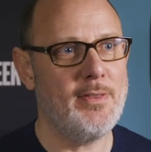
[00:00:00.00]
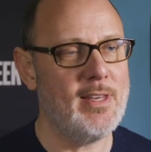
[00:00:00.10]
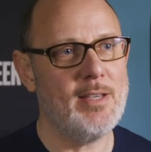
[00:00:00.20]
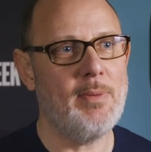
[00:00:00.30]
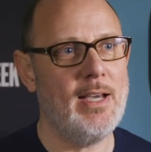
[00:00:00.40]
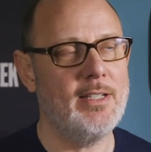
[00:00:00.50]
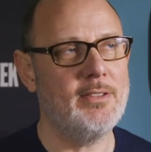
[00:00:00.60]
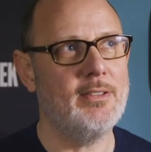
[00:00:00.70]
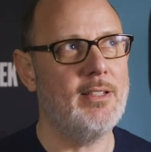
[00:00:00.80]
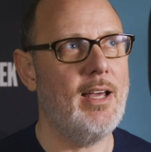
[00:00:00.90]
you think
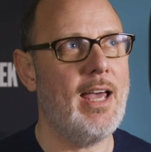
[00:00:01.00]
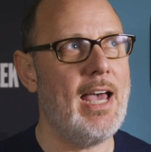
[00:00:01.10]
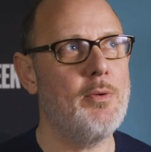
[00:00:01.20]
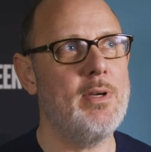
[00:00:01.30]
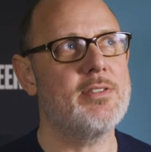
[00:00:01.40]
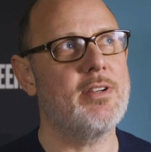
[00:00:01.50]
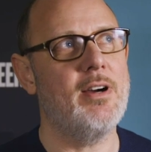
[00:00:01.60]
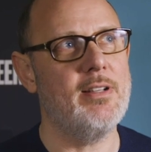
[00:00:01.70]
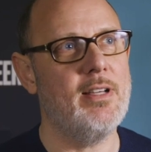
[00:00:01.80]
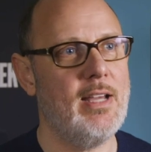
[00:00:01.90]
about how we
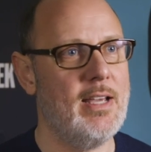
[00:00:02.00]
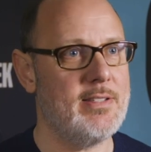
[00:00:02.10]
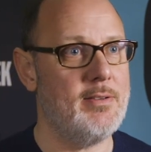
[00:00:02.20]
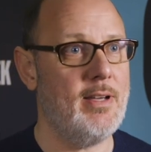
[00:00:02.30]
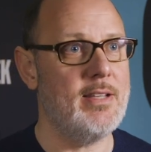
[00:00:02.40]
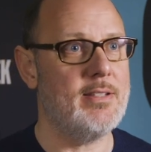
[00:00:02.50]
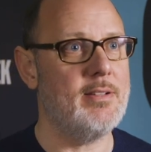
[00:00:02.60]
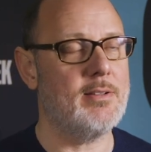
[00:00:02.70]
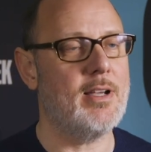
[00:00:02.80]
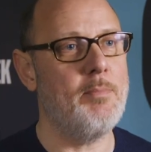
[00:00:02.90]
started as a, as
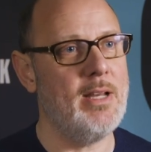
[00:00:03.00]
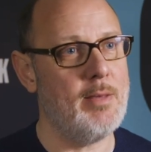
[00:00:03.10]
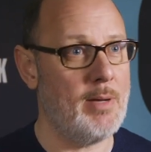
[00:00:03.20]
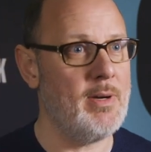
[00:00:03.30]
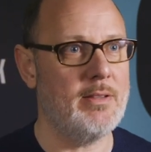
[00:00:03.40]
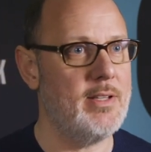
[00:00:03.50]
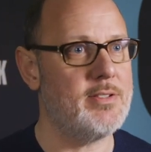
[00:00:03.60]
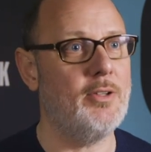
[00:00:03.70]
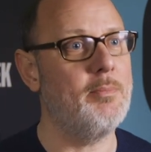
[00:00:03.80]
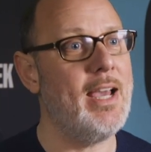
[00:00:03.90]
a company that primarily
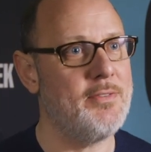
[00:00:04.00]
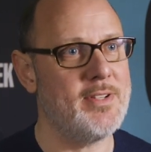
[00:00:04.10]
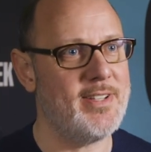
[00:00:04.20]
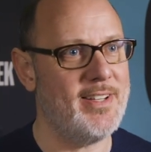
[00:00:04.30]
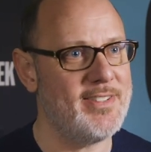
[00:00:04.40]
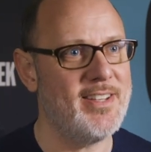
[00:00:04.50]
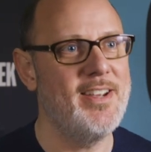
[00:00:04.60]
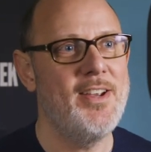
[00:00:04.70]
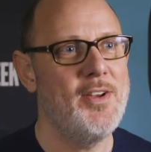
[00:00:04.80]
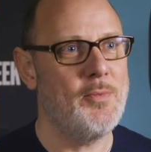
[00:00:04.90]
sold mattresses,
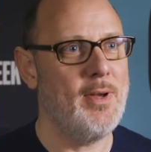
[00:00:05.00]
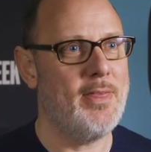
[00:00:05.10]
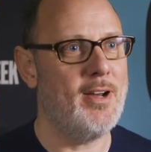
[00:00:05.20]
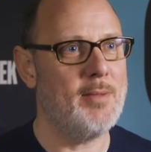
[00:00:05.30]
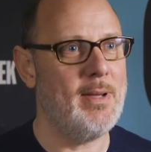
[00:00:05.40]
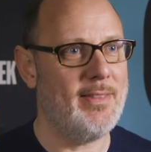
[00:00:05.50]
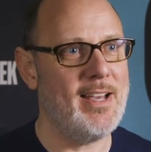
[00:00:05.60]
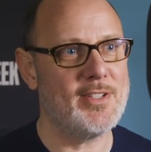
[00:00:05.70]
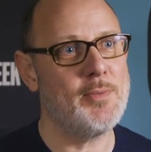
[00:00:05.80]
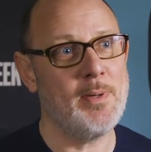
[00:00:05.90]
we thought about
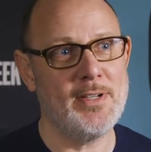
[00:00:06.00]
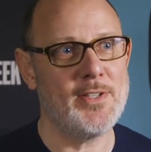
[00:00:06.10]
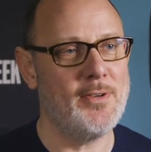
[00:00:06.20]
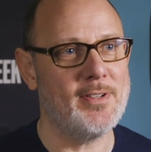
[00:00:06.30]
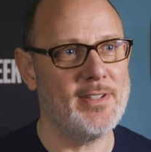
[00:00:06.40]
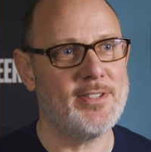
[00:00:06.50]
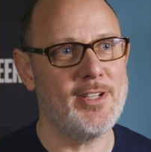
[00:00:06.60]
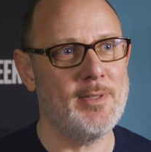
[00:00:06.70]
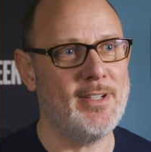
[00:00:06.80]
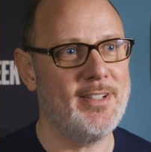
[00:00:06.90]
that experience for a
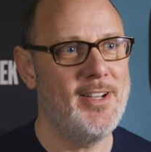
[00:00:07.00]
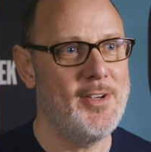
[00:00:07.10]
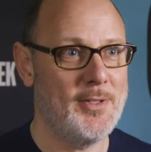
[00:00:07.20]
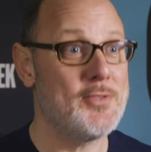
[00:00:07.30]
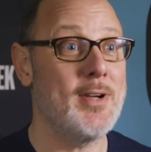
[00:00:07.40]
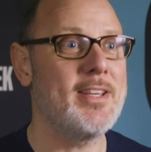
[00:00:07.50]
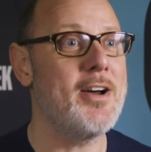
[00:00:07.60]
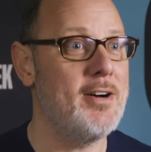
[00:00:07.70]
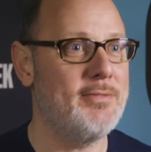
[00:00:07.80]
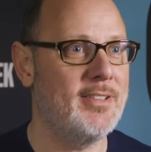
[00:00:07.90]
consumer was really
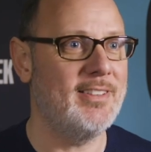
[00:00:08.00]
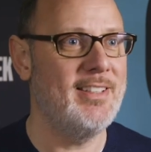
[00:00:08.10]
awful.